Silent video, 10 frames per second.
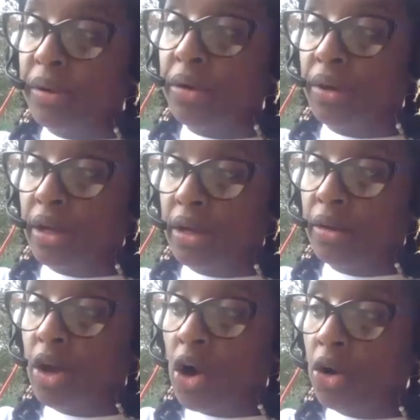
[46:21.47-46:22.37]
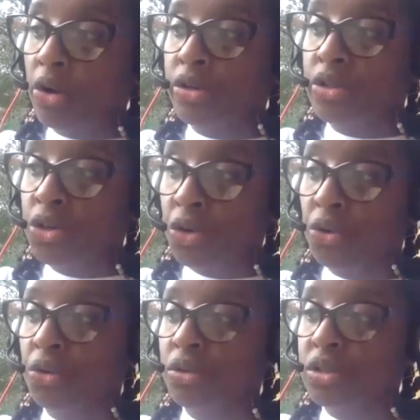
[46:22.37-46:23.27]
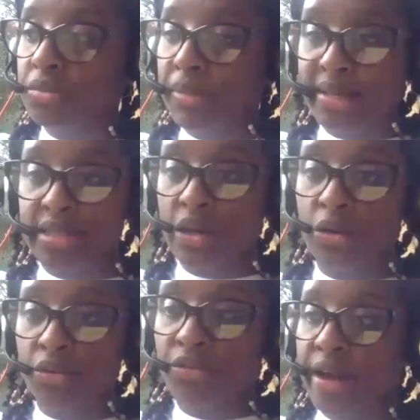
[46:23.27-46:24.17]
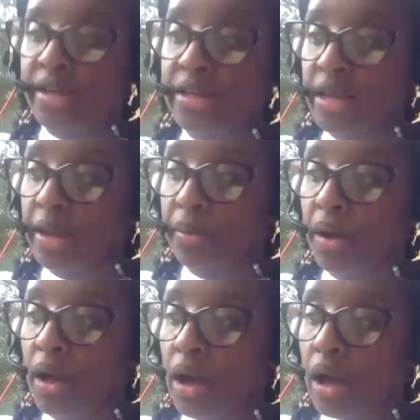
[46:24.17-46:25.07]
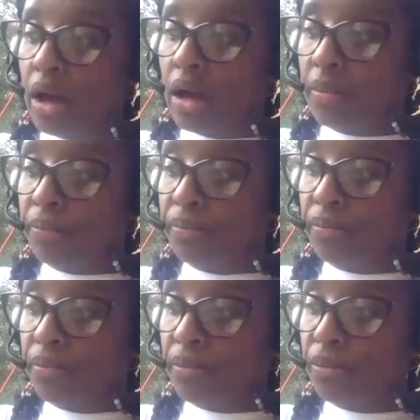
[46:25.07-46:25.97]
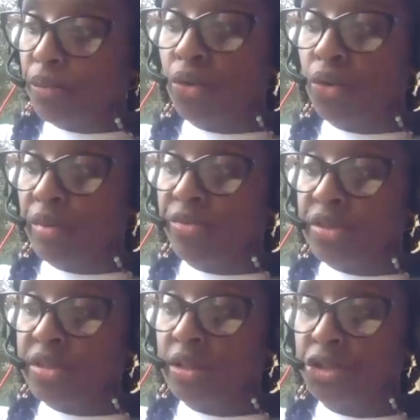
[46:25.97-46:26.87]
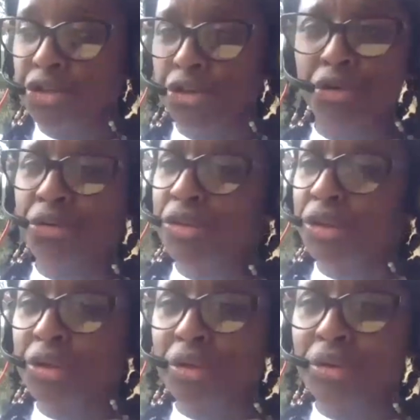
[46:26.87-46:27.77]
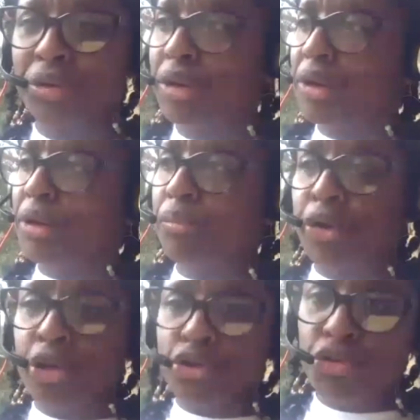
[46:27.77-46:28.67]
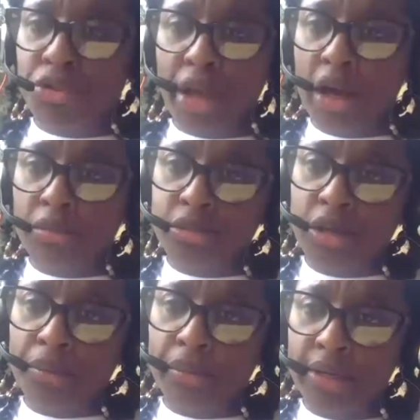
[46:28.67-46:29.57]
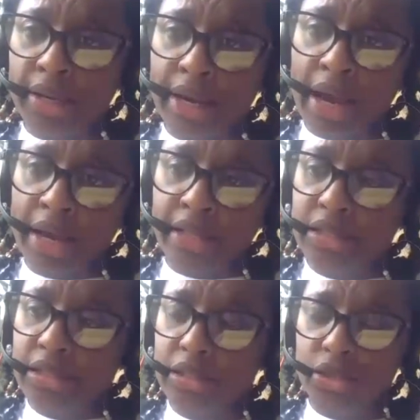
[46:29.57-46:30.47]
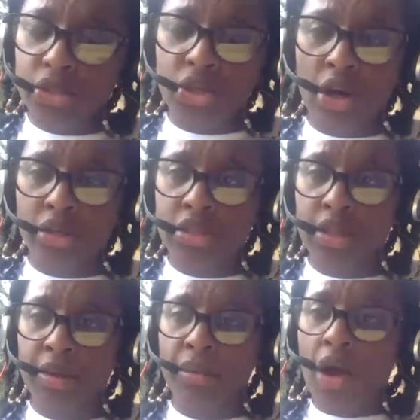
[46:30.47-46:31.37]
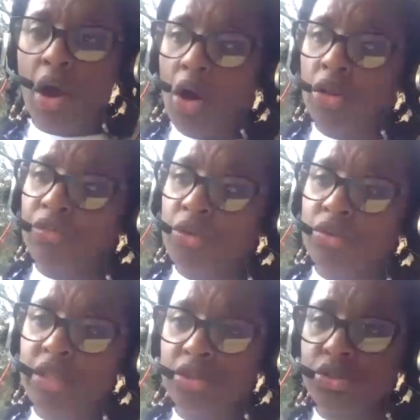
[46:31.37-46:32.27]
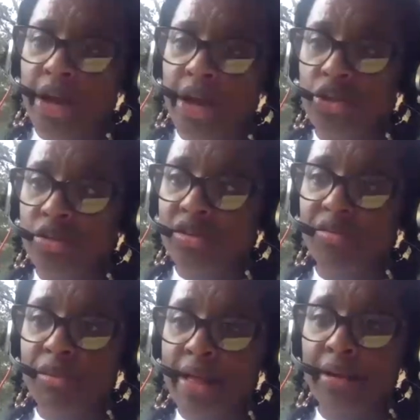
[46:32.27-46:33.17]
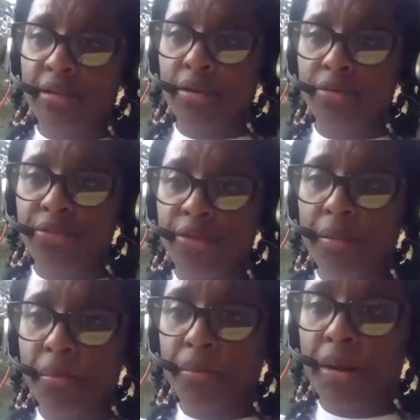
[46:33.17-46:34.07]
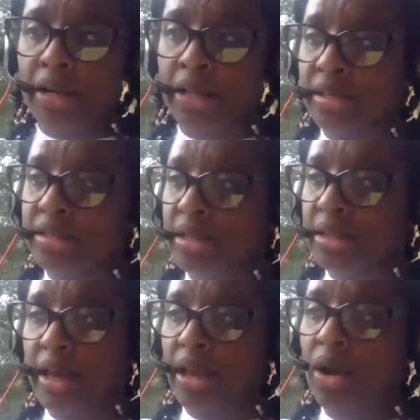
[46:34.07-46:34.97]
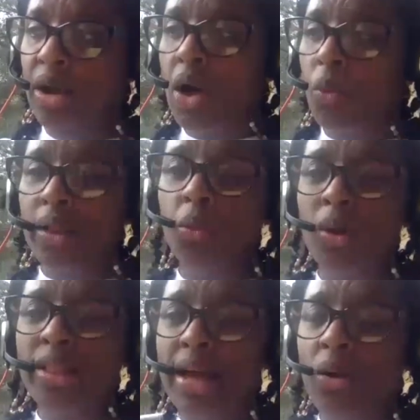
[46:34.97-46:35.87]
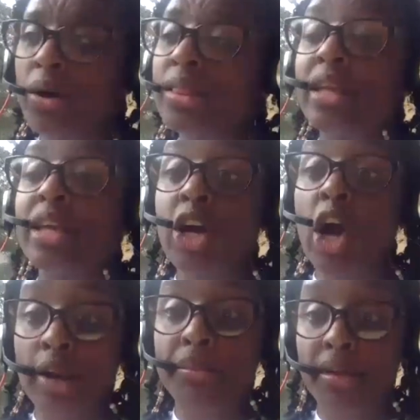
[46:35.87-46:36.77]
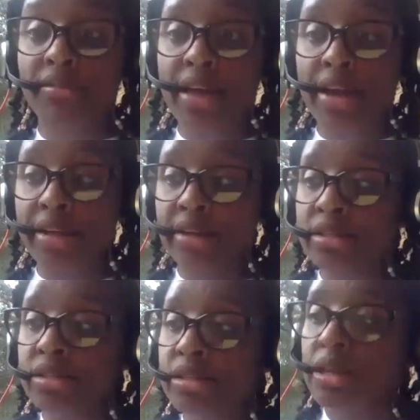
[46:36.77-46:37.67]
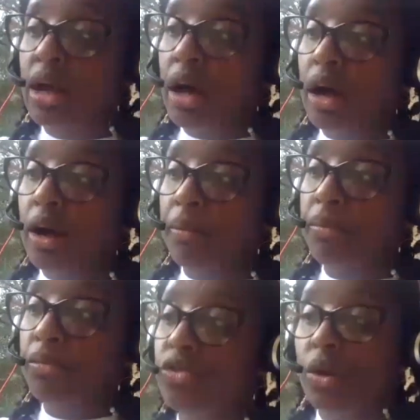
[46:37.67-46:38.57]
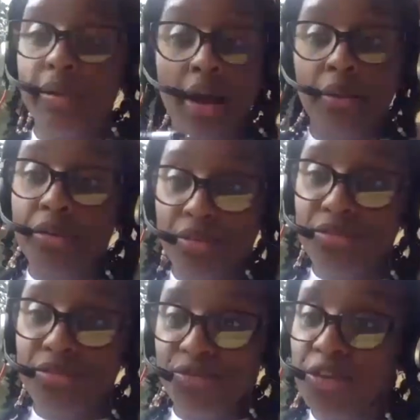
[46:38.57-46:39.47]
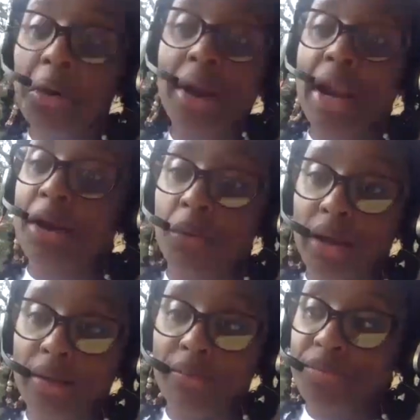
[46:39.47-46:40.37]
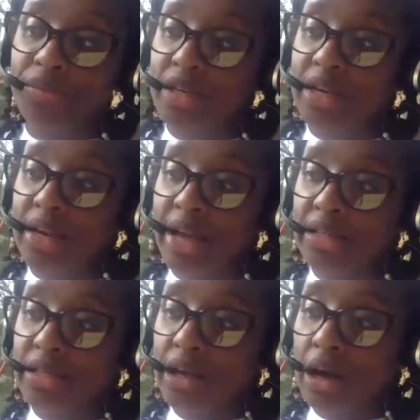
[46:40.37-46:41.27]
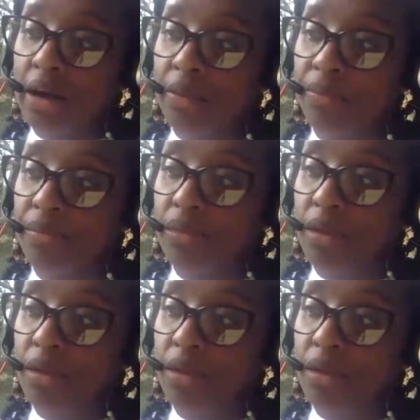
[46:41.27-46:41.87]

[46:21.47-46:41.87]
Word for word: period, guards, girls, myself as a um, program facilitator, the preacher that comes on Monday nights to talk to them, all of those interactions of Black fem bodies and like what what that what the economy of that is. Um, so I'll be I'll be figuring out a way to connect um,